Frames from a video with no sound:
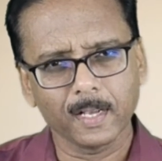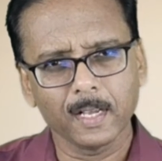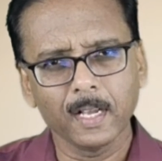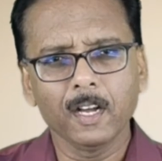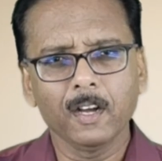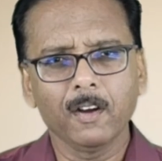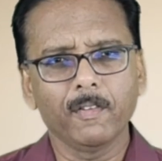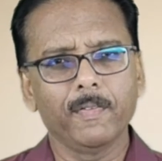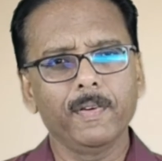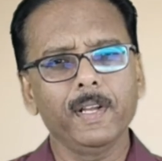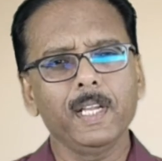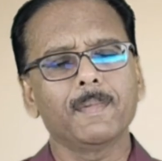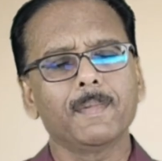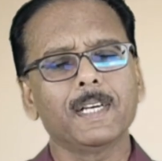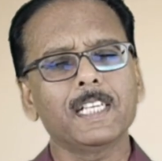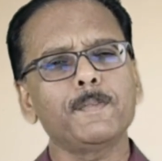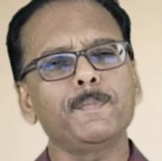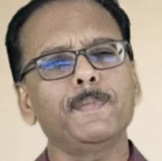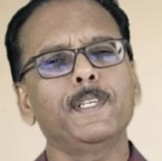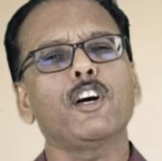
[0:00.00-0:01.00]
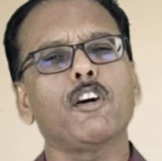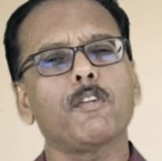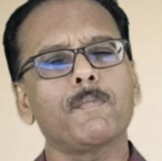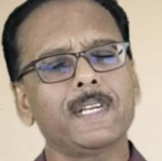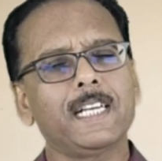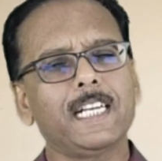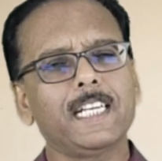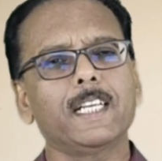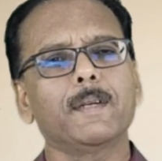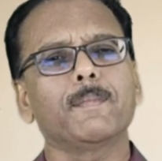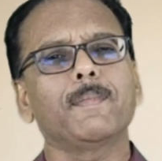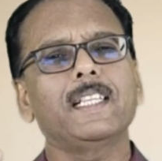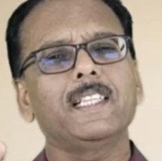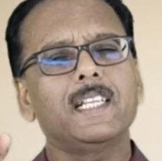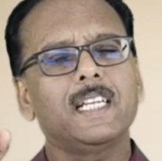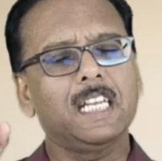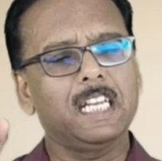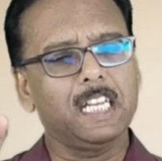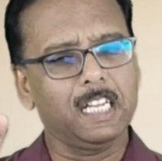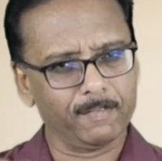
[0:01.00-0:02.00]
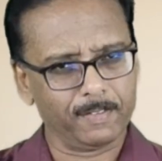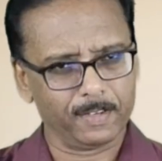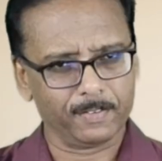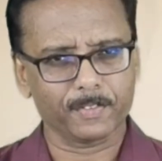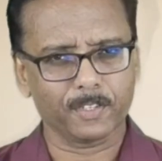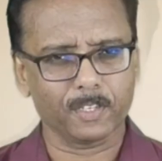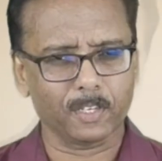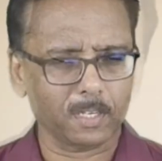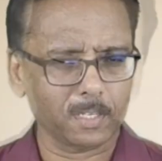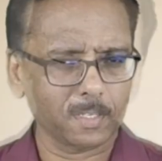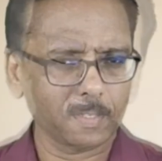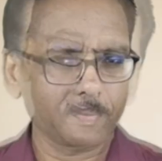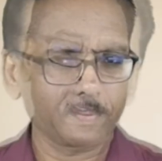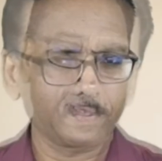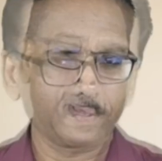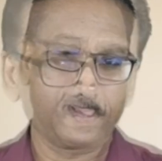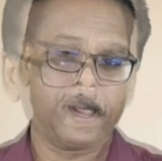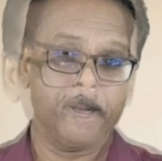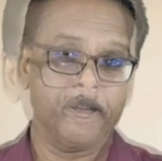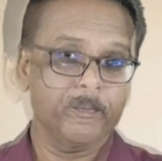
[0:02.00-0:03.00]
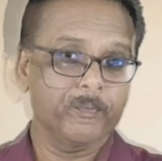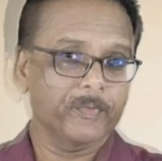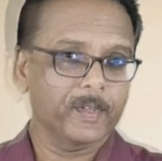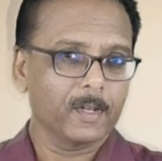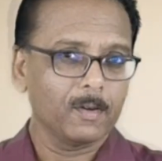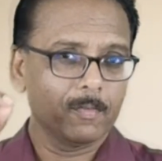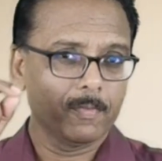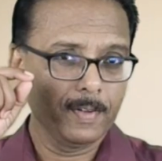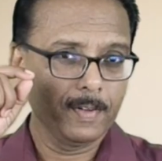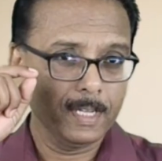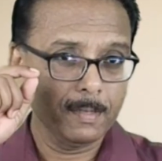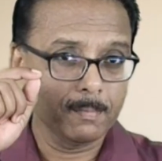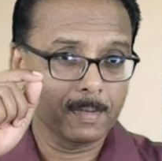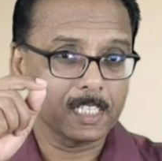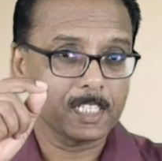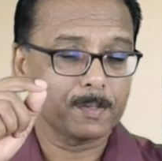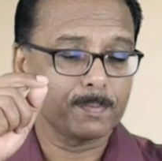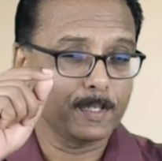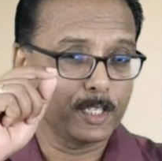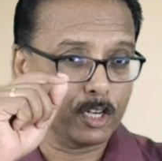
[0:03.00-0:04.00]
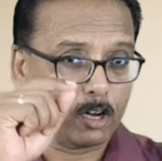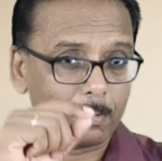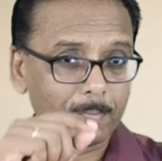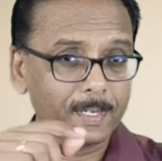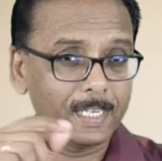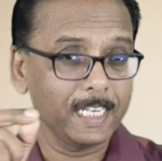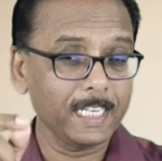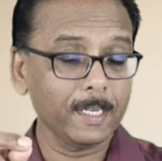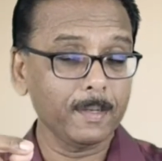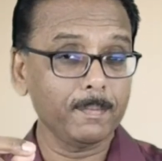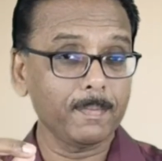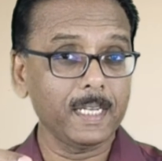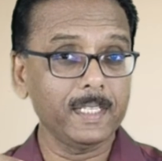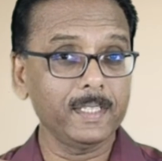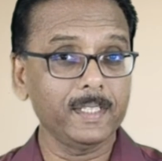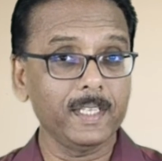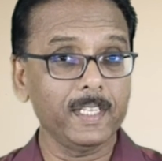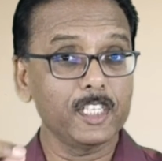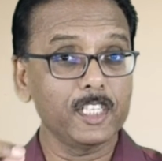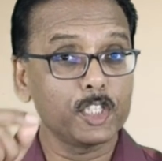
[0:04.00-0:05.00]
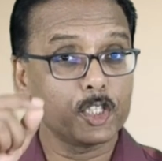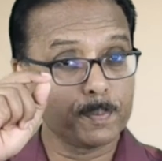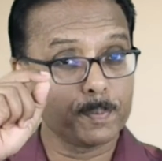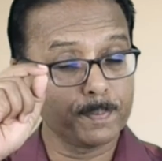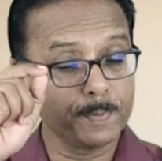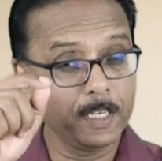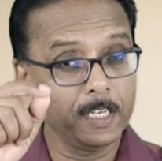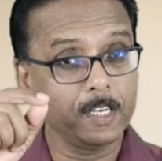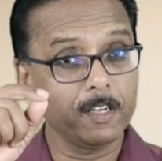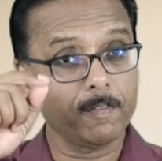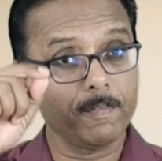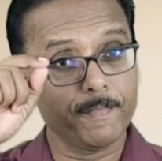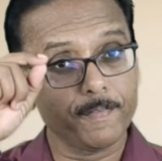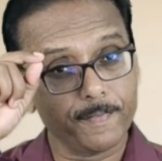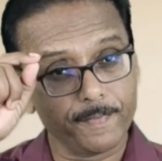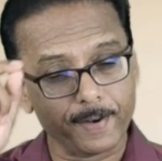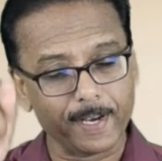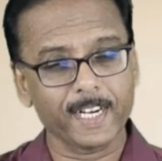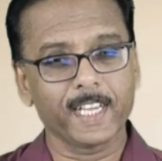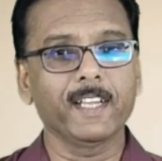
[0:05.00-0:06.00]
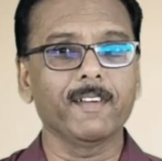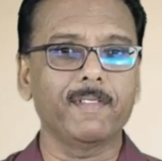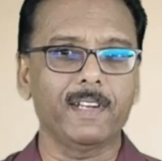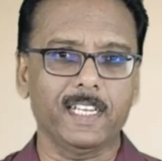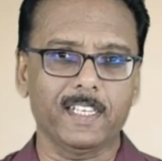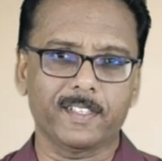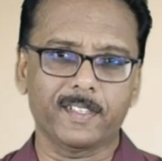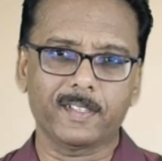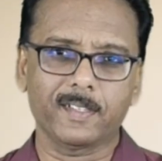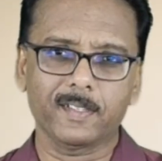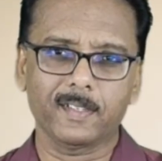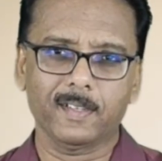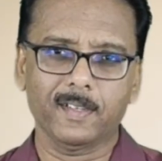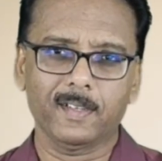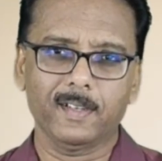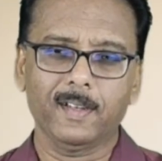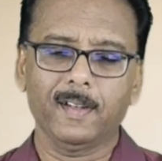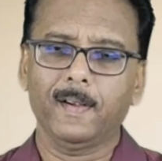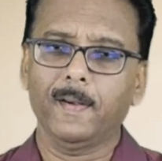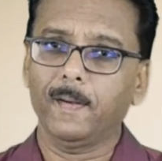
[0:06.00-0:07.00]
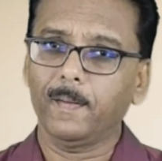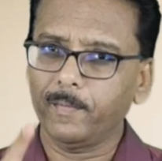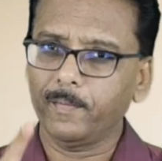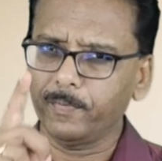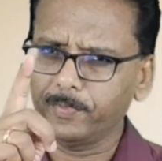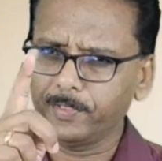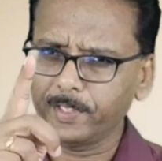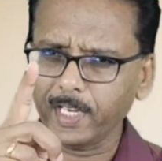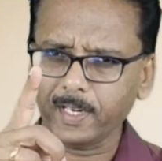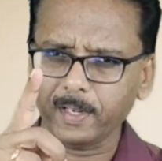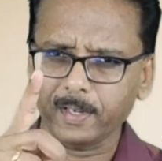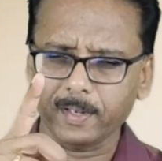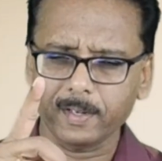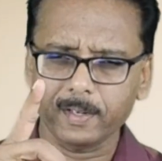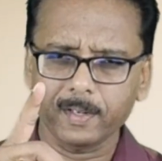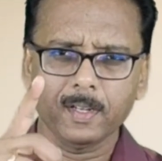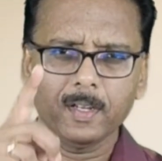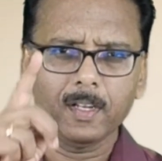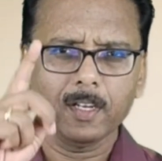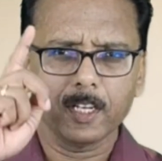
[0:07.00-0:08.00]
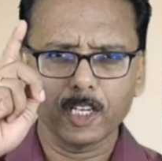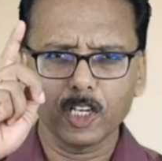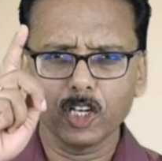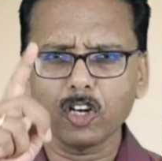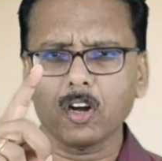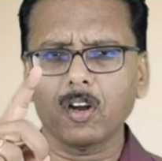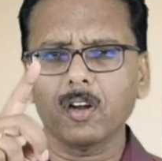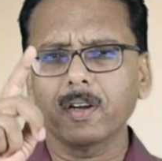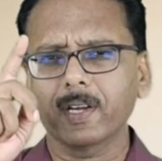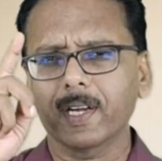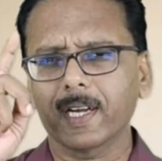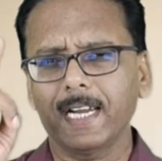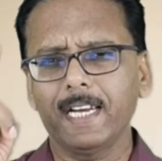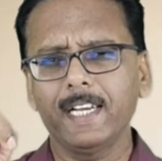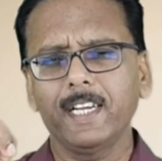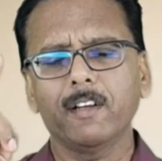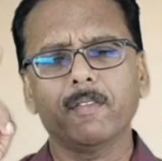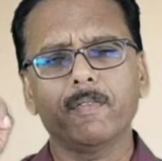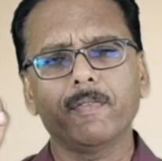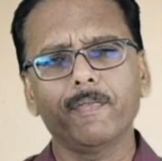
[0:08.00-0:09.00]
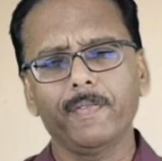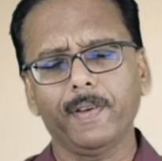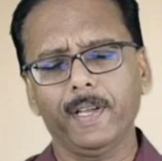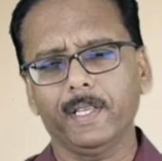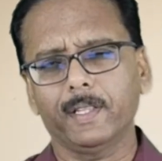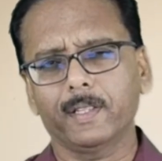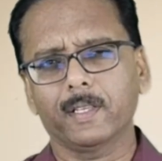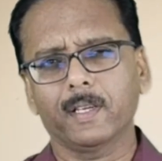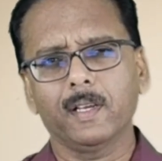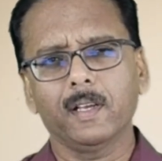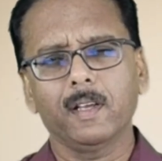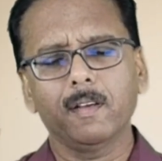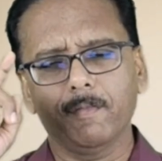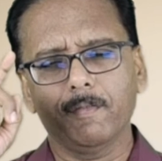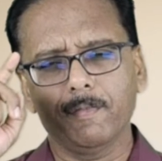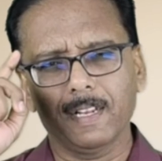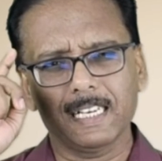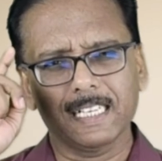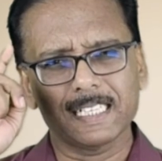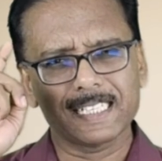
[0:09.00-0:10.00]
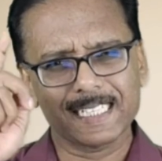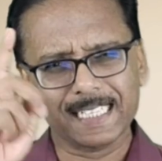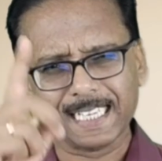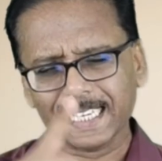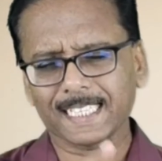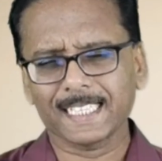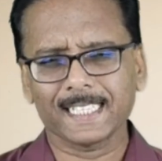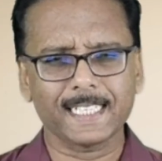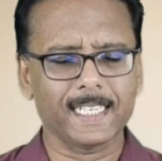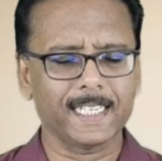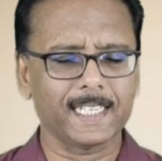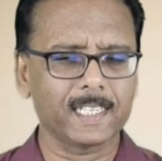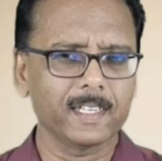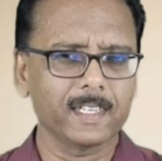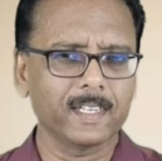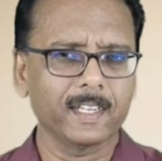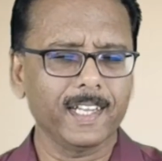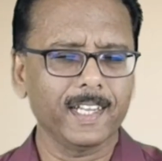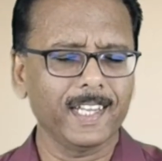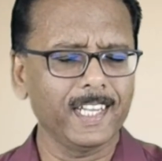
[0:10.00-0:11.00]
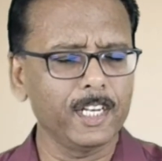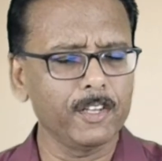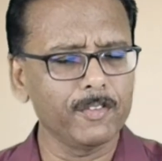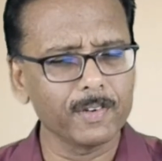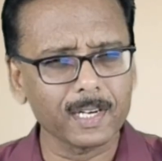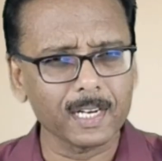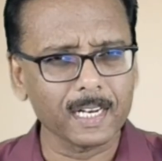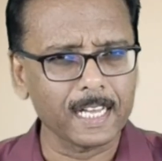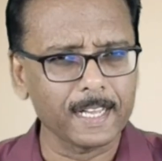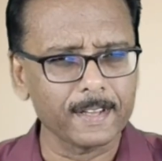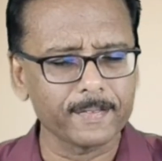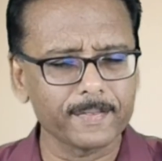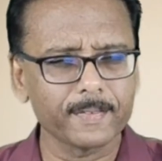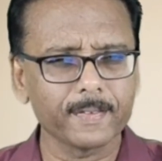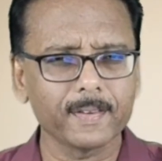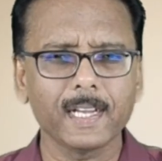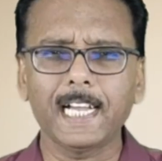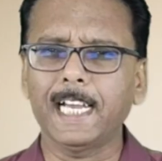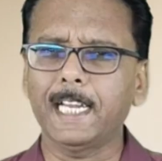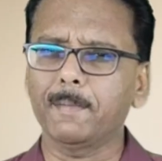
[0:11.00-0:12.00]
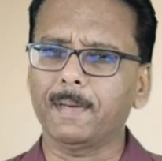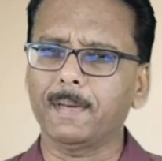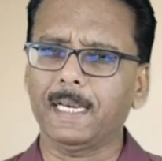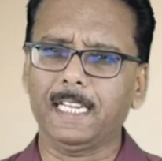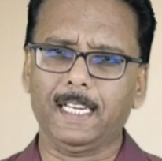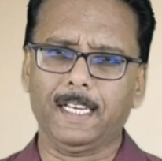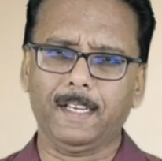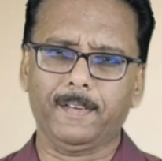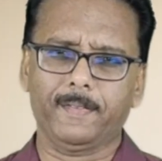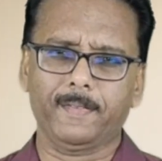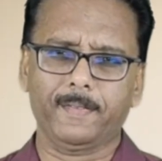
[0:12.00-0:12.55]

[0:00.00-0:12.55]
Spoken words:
We must be dominated by the love of God. We must be dominated by the spirit of forgiveness. Then God kind of faith will succeed in your life and my life.